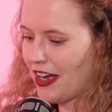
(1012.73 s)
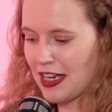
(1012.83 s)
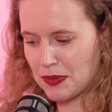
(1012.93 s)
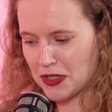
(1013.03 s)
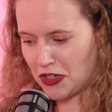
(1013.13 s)
I
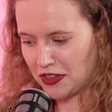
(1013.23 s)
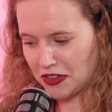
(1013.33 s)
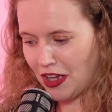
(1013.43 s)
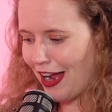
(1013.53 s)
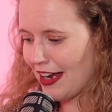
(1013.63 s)
switched on the
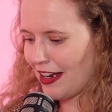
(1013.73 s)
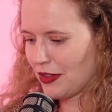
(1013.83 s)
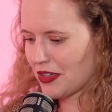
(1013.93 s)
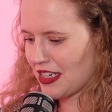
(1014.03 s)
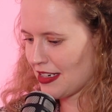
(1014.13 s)
light. I
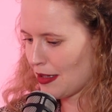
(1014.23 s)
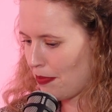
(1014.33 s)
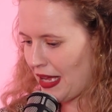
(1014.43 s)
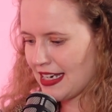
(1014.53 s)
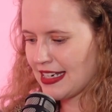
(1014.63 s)
looked under the bed.